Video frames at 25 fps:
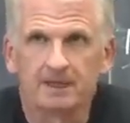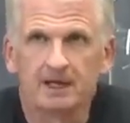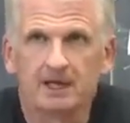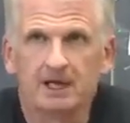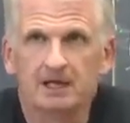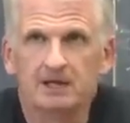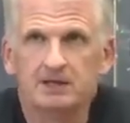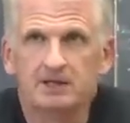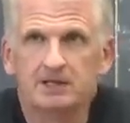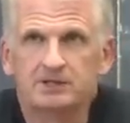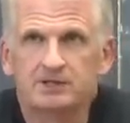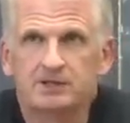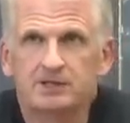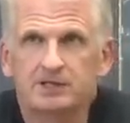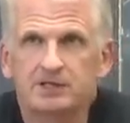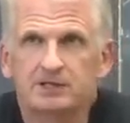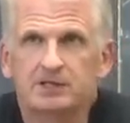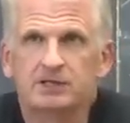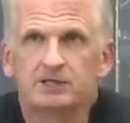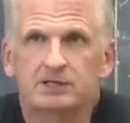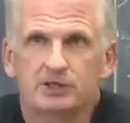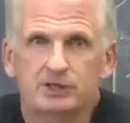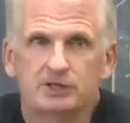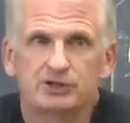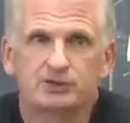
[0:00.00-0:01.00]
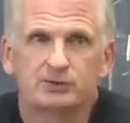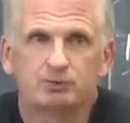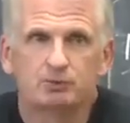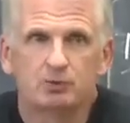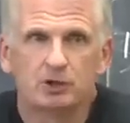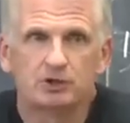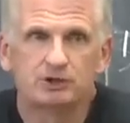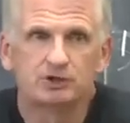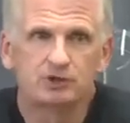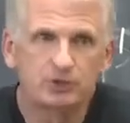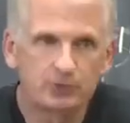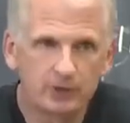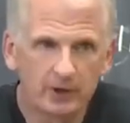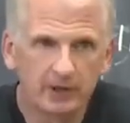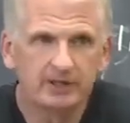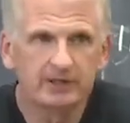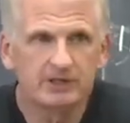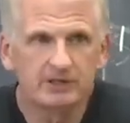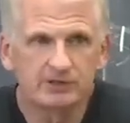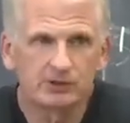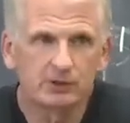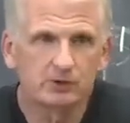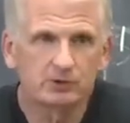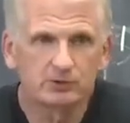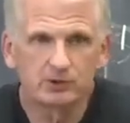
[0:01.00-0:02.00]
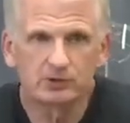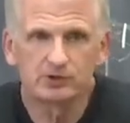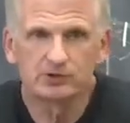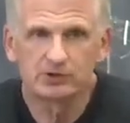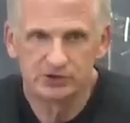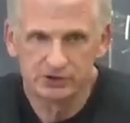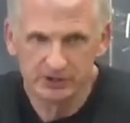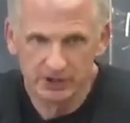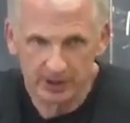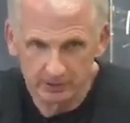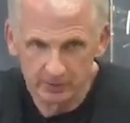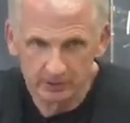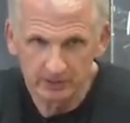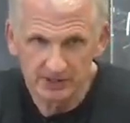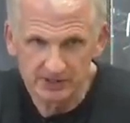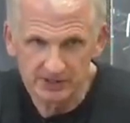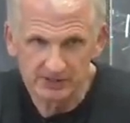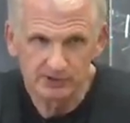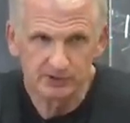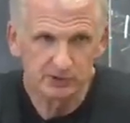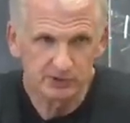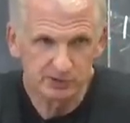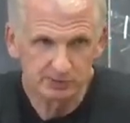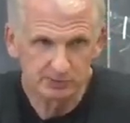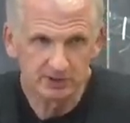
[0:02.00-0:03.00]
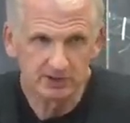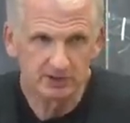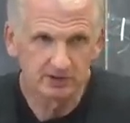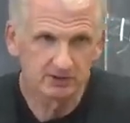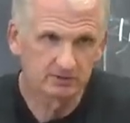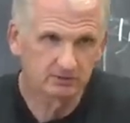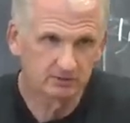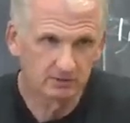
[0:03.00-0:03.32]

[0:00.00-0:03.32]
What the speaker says: The Ukrainian soldiers generally still speak